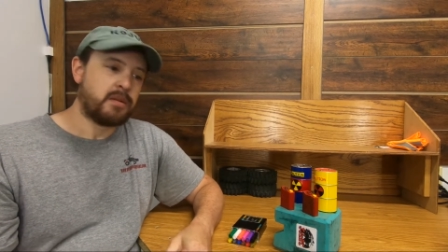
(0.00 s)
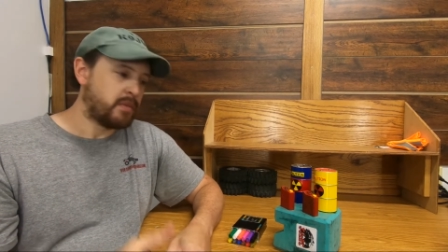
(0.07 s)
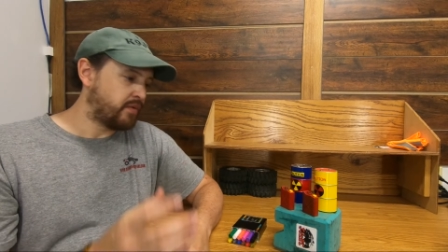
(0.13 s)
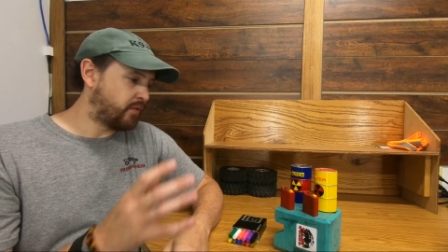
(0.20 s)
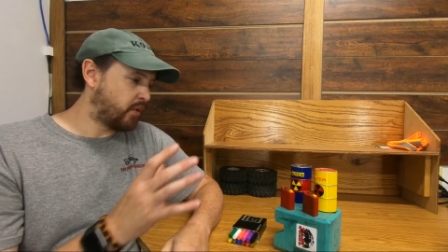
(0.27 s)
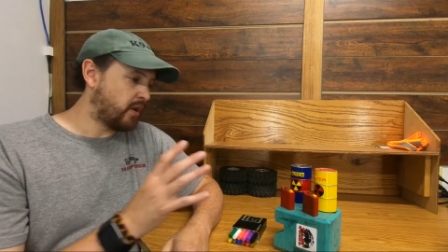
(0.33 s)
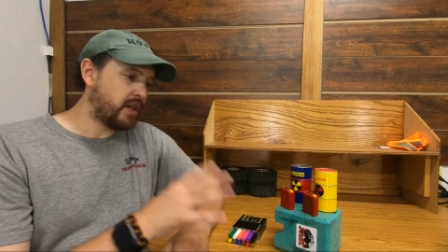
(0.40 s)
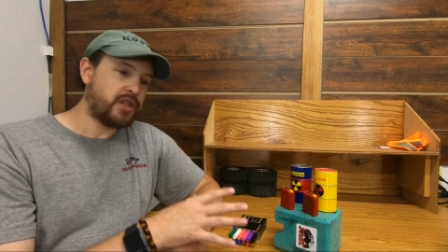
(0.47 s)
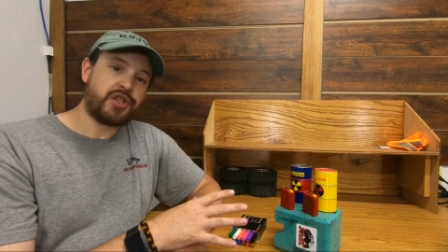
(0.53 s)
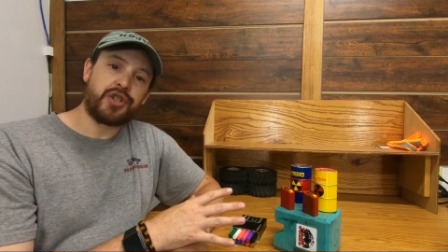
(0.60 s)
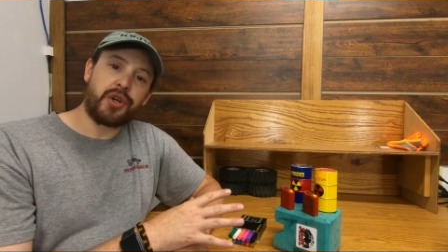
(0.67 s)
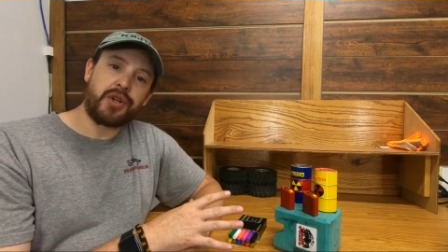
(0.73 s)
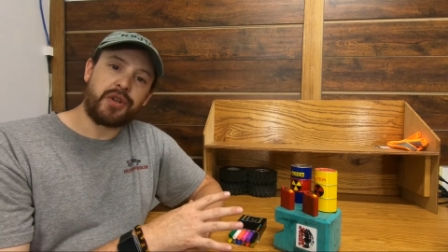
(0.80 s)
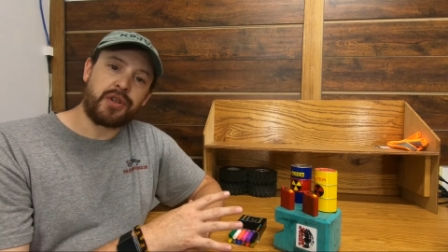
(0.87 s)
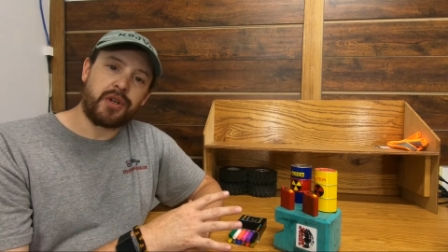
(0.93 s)
Before I
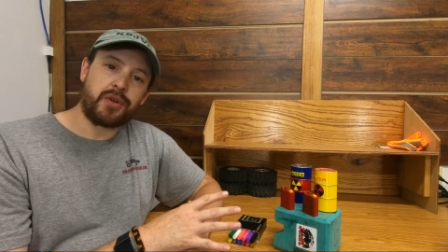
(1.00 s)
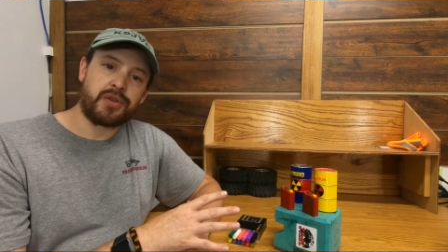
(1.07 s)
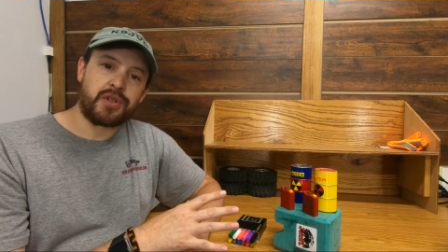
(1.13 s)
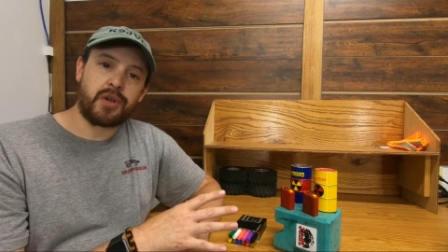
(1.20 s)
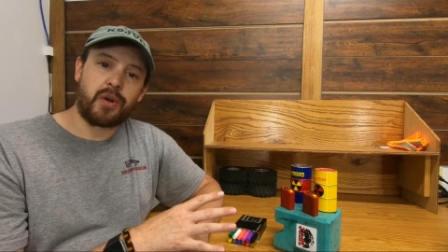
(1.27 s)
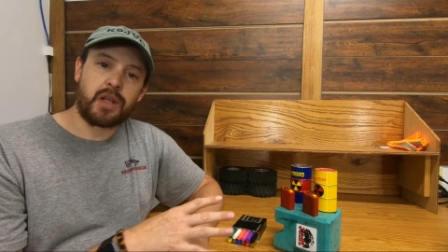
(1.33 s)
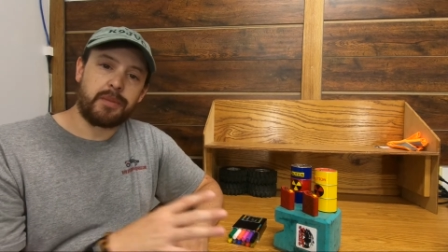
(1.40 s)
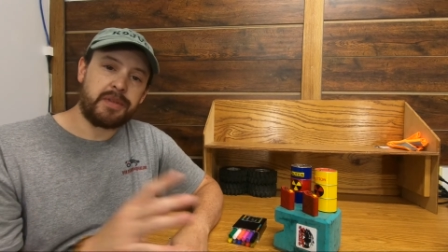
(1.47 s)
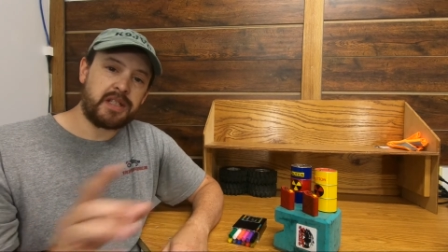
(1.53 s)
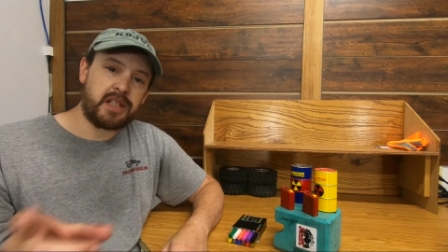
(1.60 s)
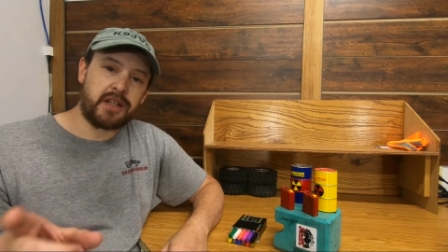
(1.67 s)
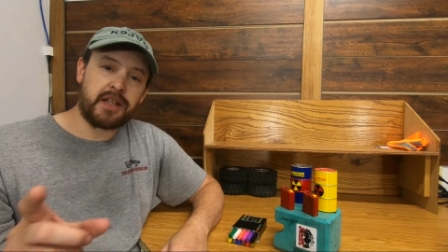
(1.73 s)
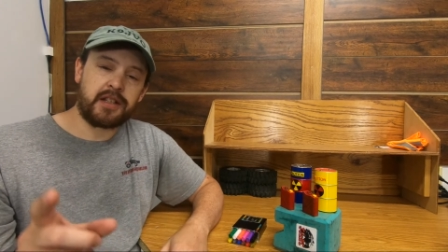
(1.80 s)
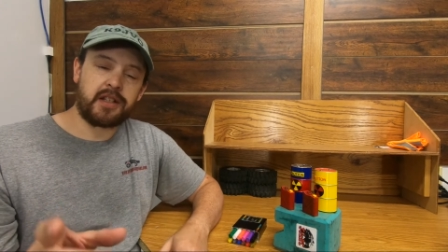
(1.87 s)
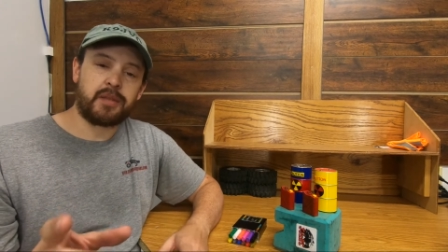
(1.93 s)
show you those though, let me
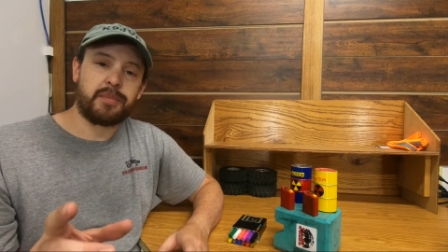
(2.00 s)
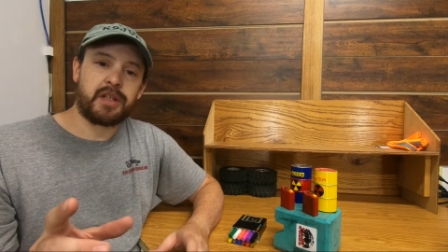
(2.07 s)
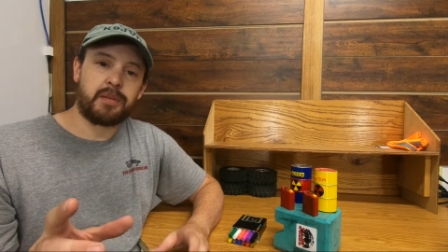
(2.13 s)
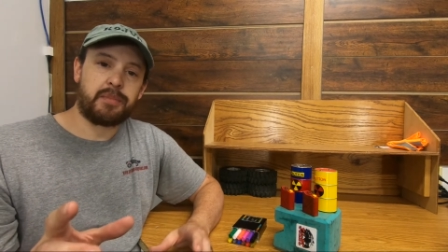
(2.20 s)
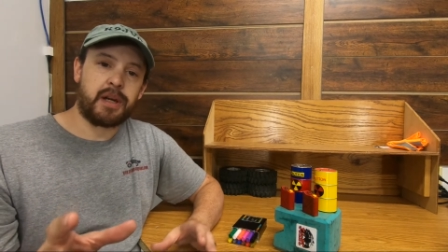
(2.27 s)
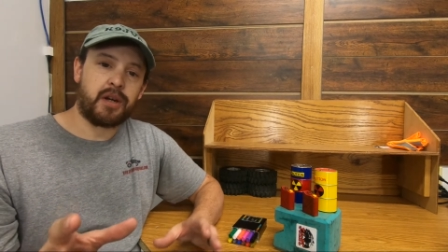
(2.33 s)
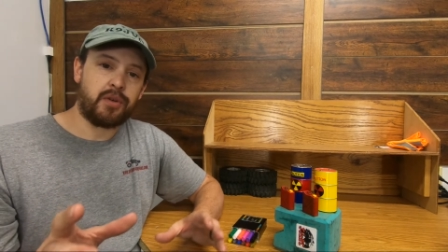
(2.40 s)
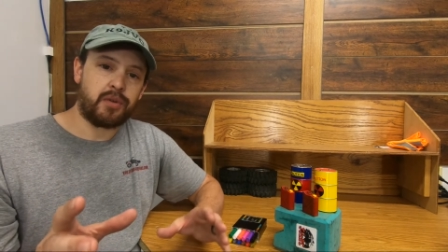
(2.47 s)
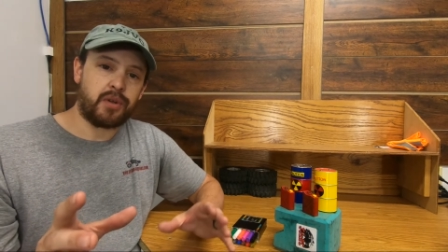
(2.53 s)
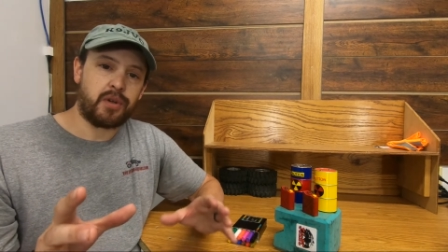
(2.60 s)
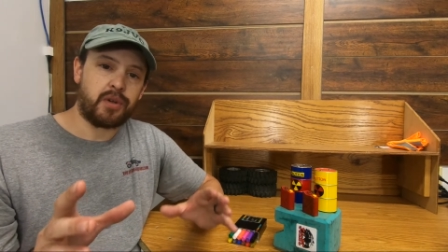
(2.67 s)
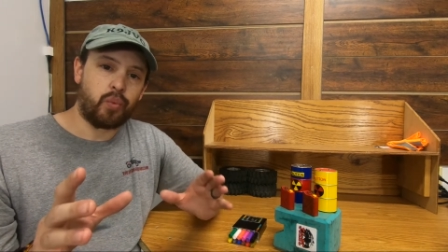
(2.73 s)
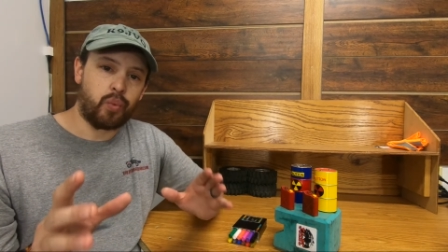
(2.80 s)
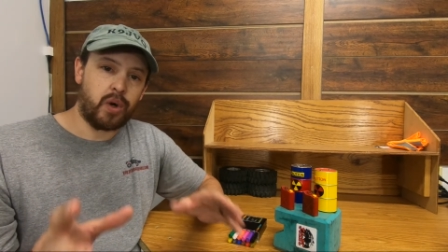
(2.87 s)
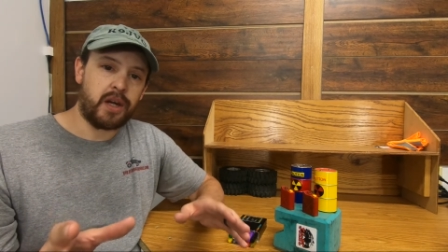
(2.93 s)
tell you a little bit about
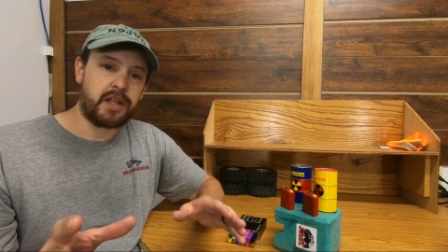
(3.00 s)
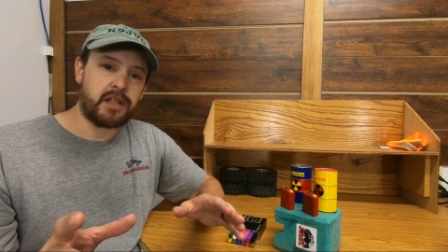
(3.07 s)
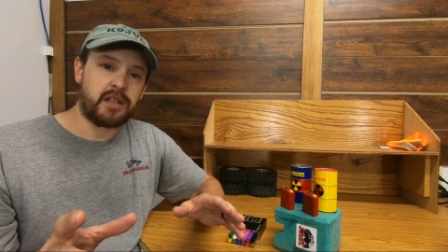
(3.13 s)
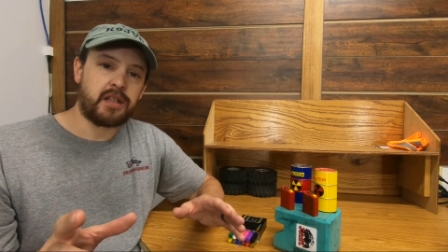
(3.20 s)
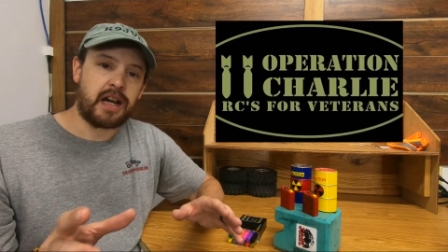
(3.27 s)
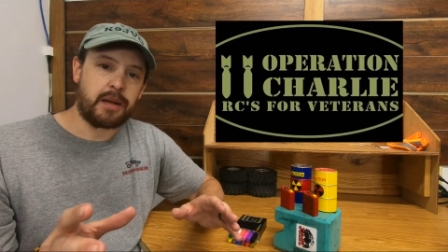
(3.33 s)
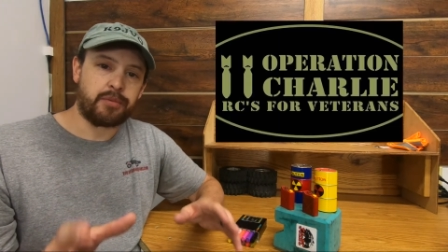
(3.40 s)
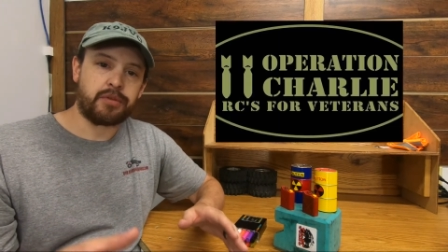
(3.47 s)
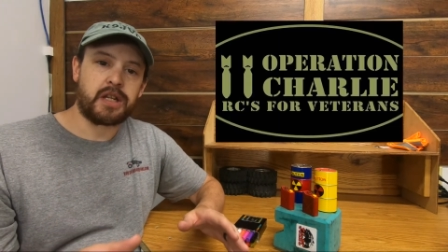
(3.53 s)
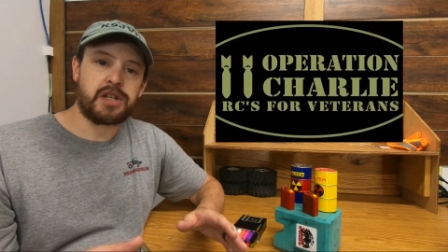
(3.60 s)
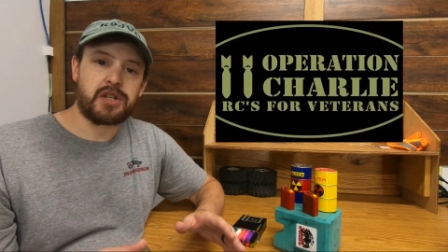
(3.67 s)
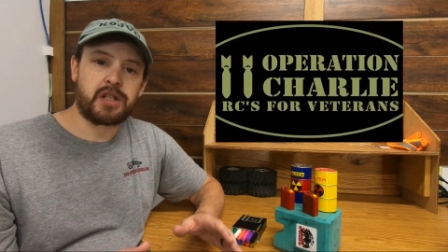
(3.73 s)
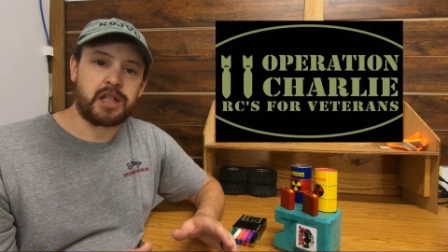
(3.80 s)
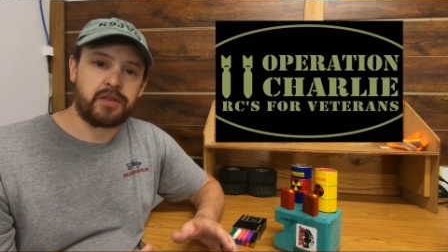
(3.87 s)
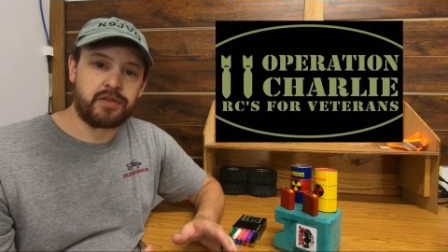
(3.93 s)
what
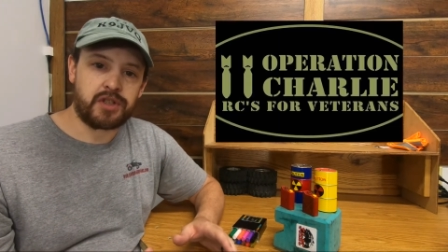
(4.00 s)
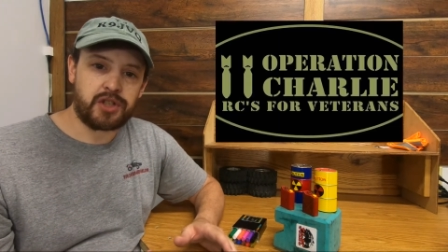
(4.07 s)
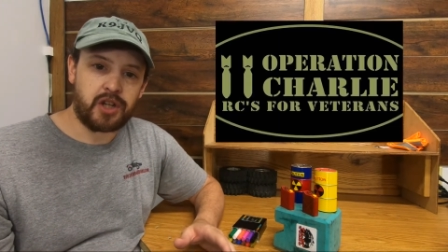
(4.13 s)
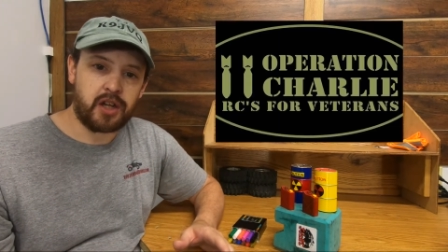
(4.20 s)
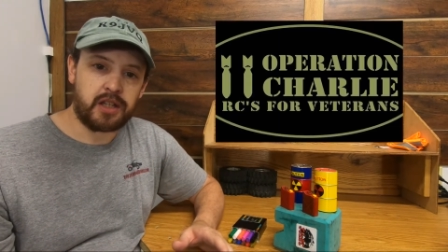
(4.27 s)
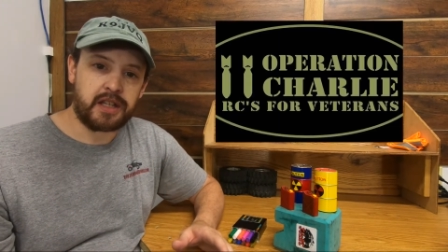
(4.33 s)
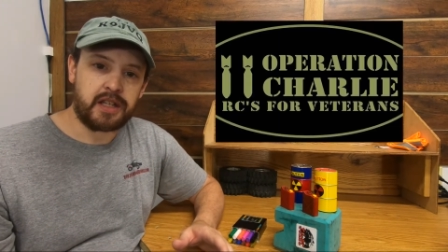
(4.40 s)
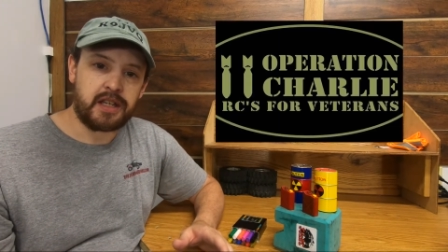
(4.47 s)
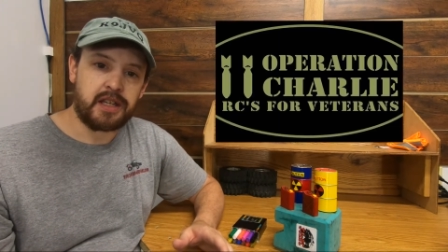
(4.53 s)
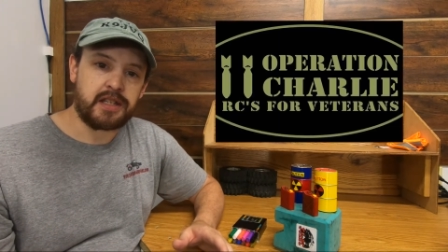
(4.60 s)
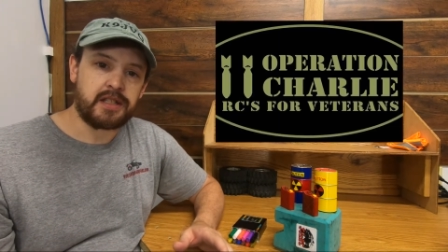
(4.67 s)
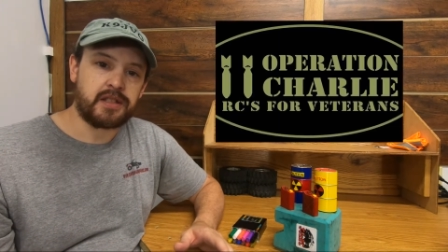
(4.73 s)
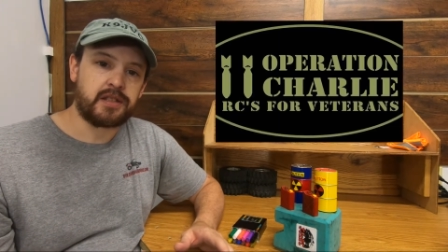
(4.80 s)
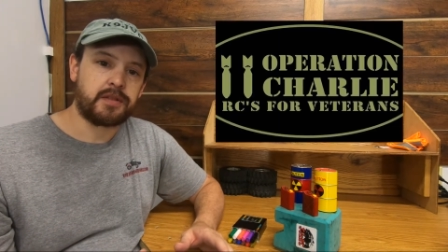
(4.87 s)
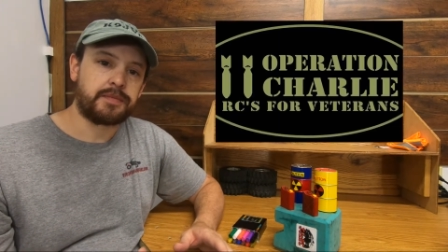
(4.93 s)
Operation 11Charlie
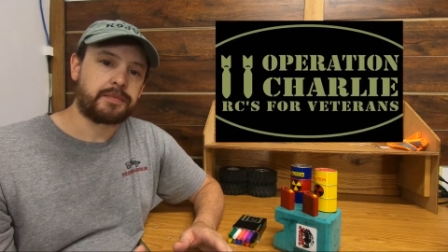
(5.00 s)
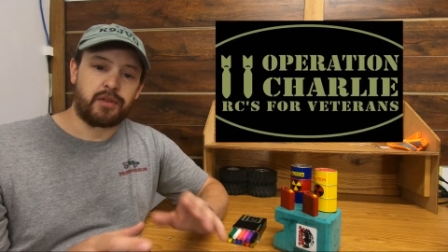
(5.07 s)
is.